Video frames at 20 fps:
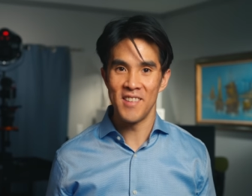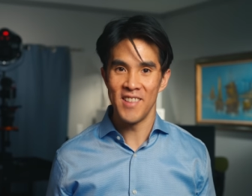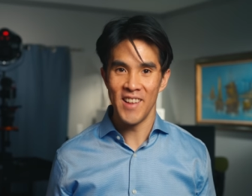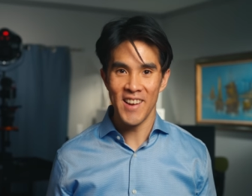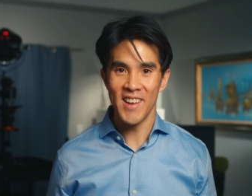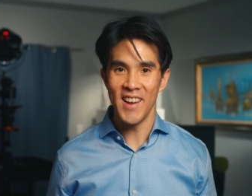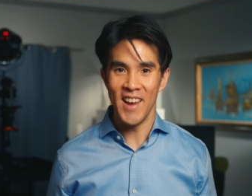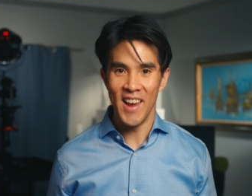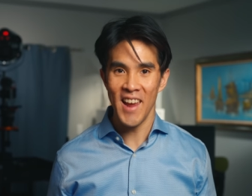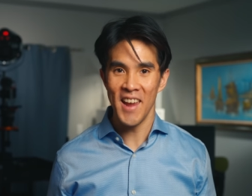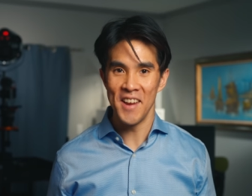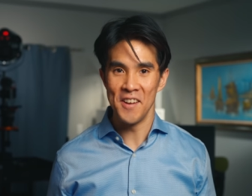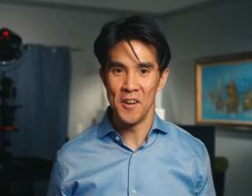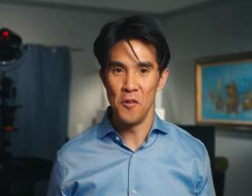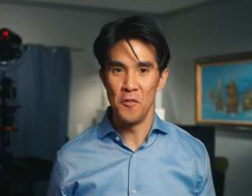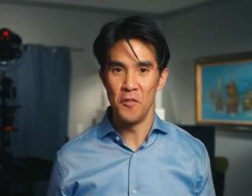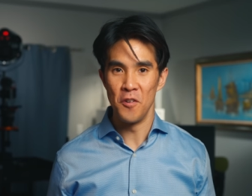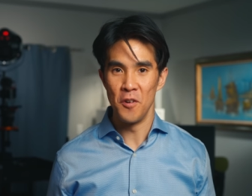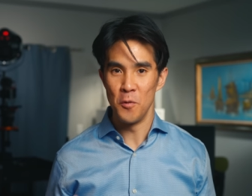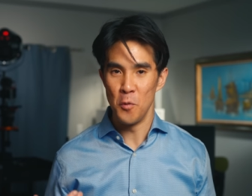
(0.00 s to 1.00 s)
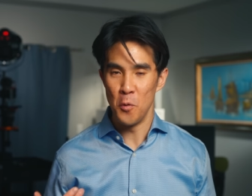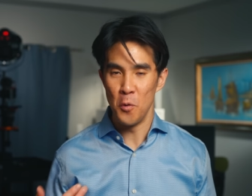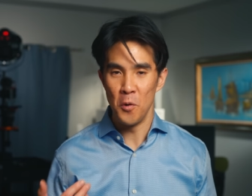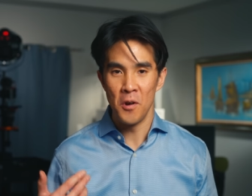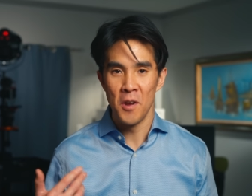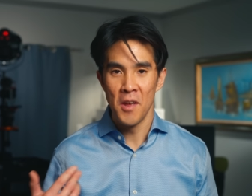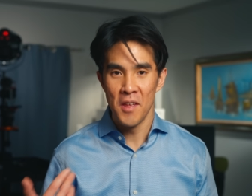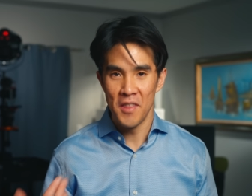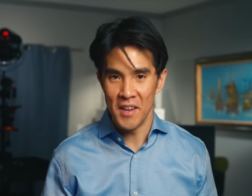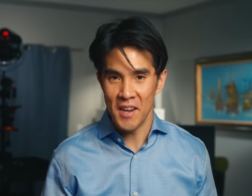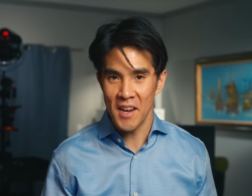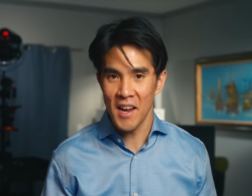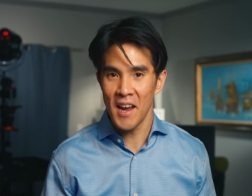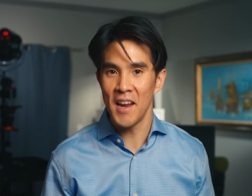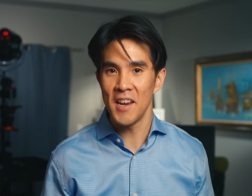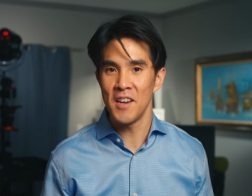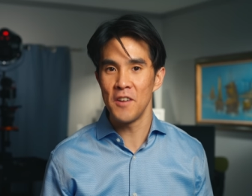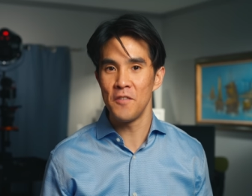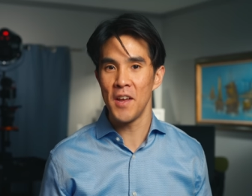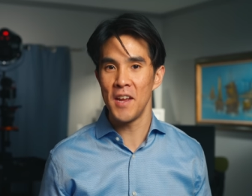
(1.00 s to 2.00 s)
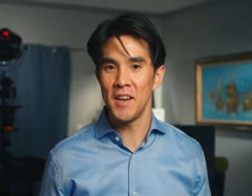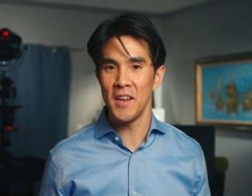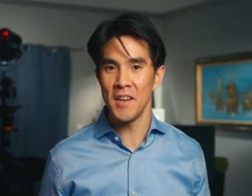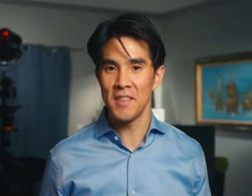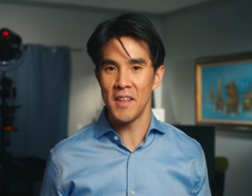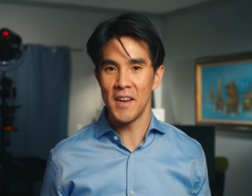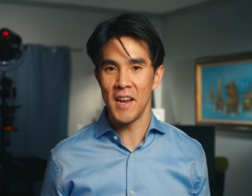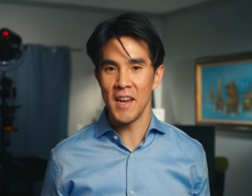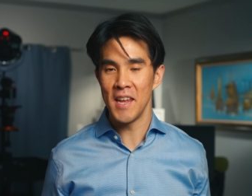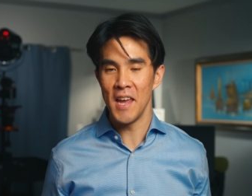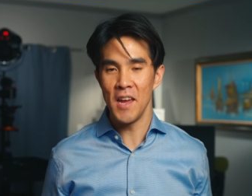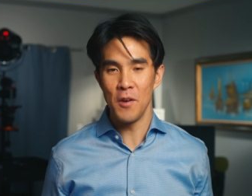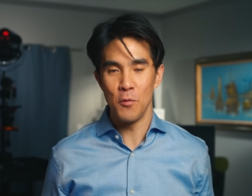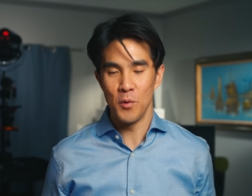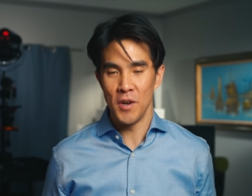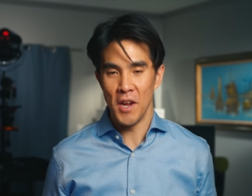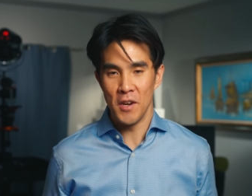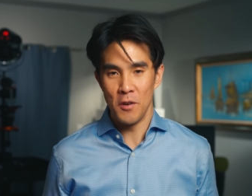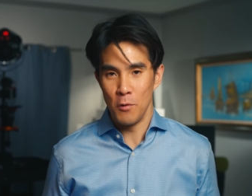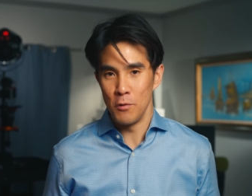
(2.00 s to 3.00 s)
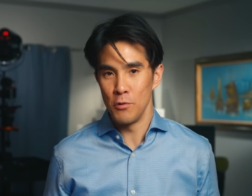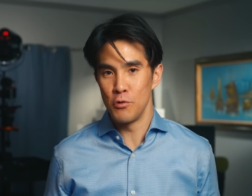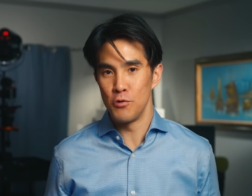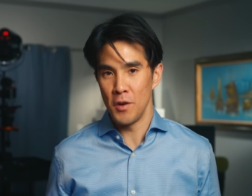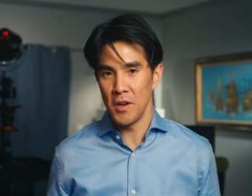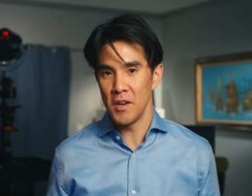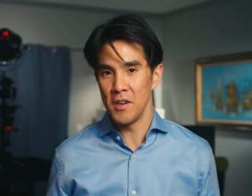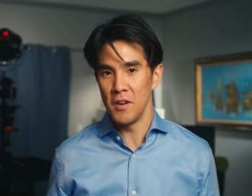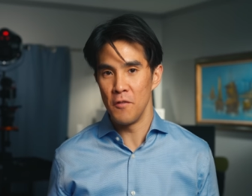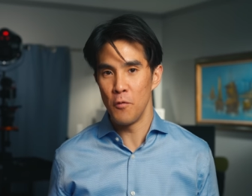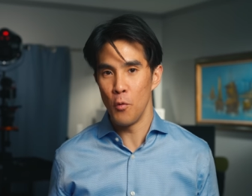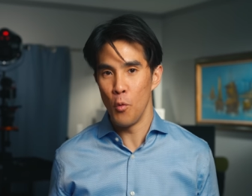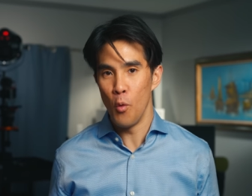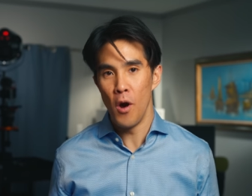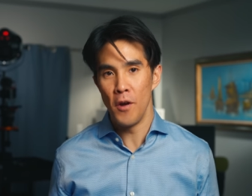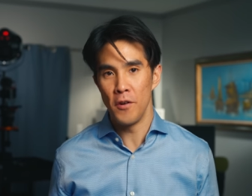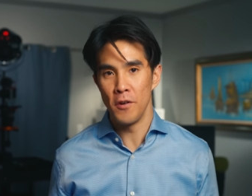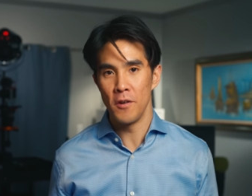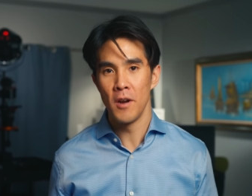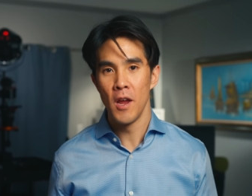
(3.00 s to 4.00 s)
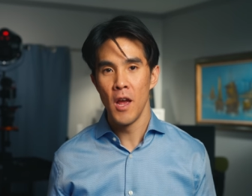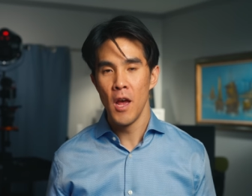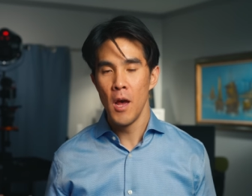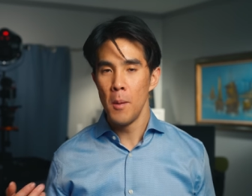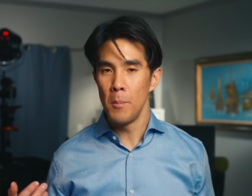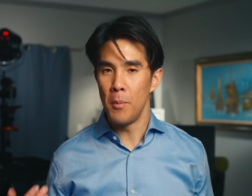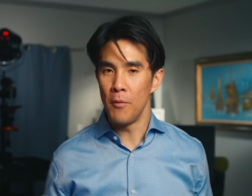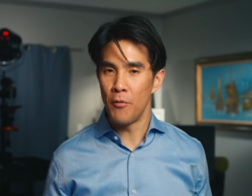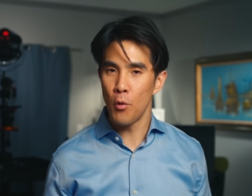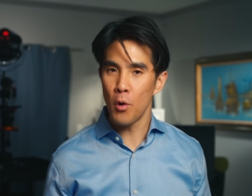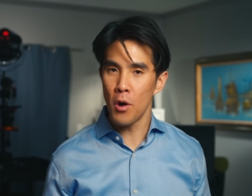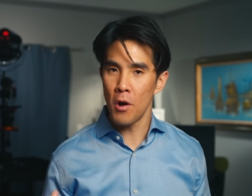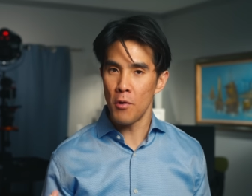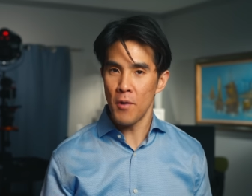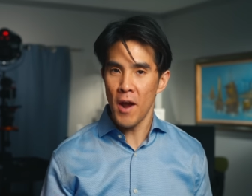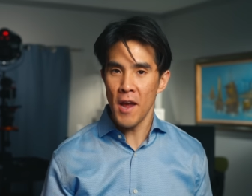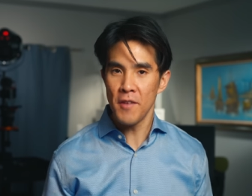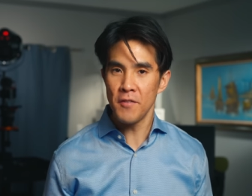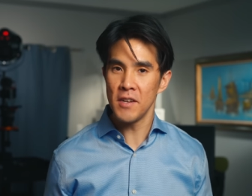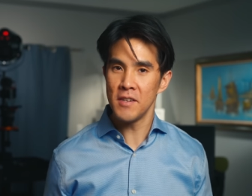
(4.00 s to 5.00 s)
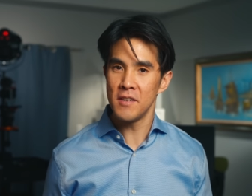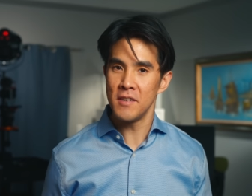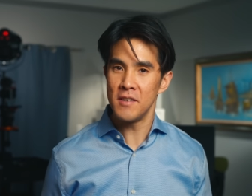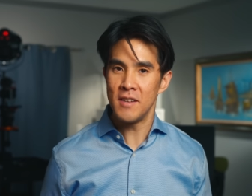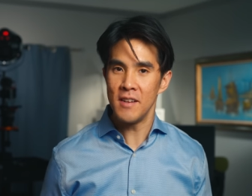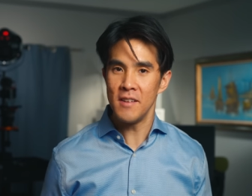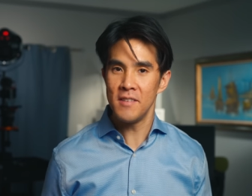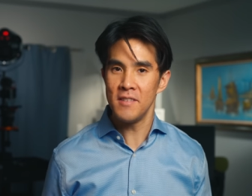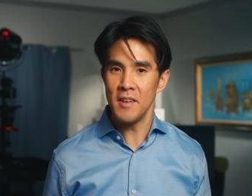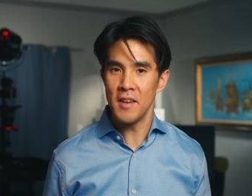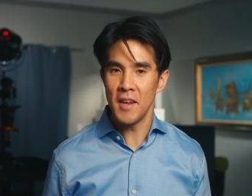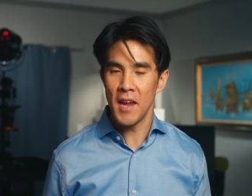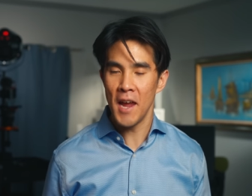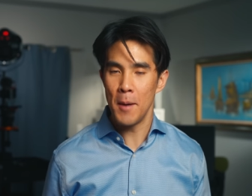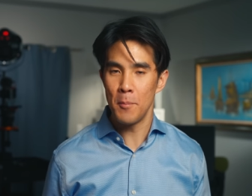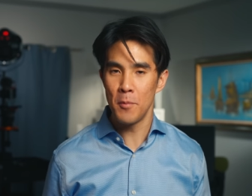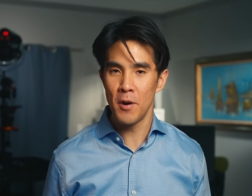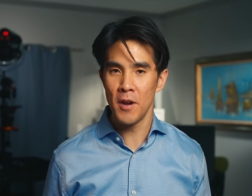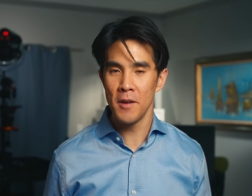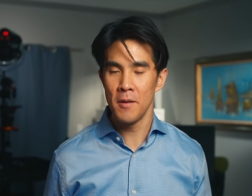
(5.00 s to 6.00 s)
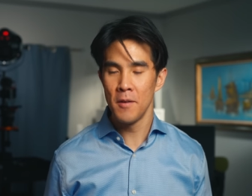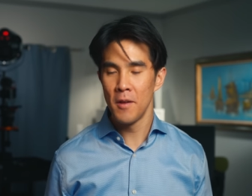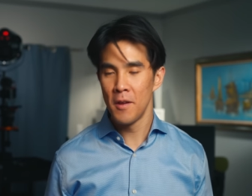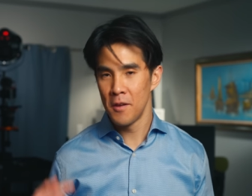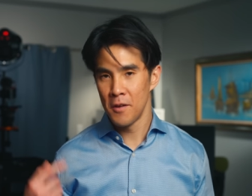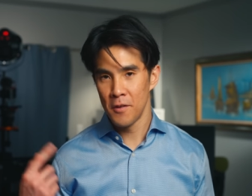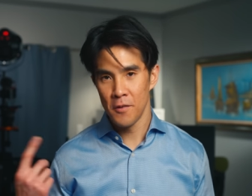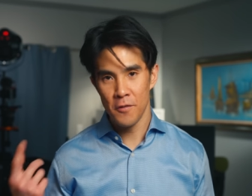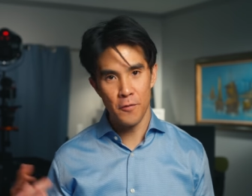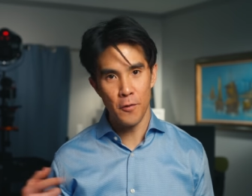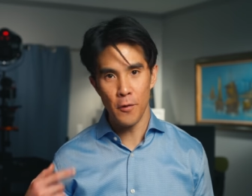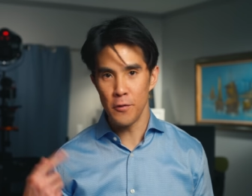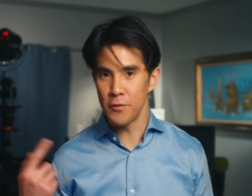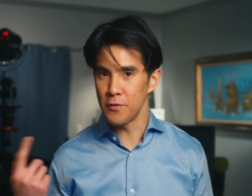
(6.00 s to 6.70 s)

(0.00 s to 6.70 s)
like a hangover, or the kind of headache that I get when I don't drink enough water. Before arriving to DC Camera, full